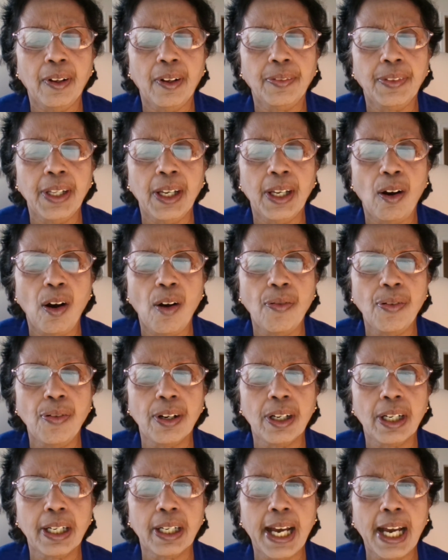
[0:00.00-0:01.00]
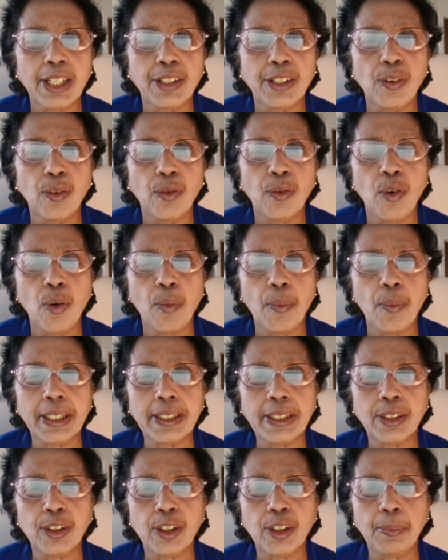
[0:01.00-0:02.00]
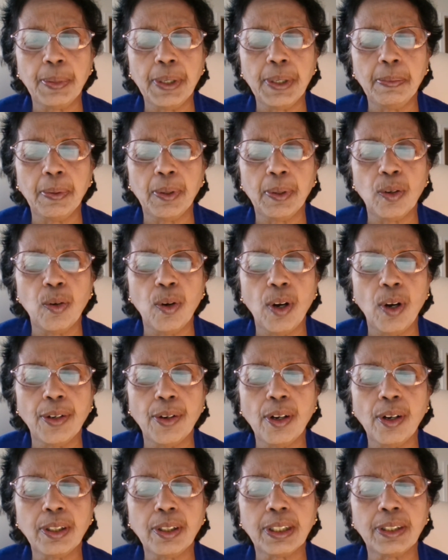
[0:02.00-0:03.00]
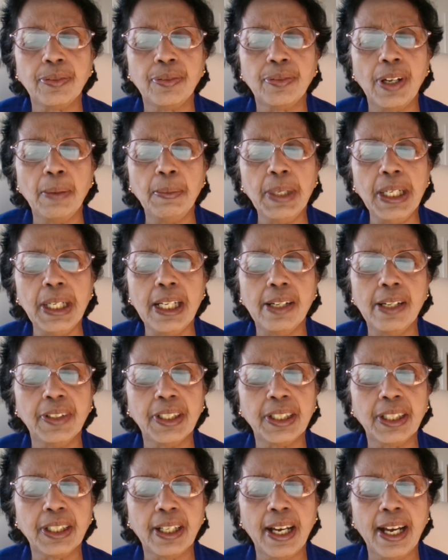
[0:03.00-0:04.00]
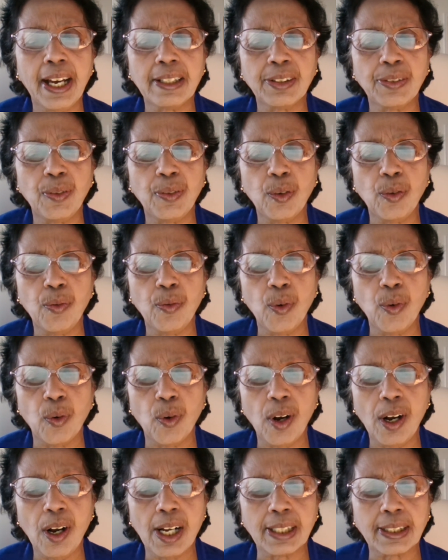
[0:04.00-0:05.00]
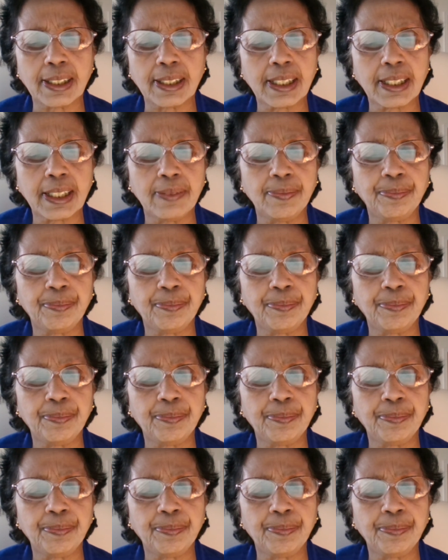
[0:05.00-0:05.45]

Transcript: they offer cash flow formats to the people who are not familiar with the cash flow forecast.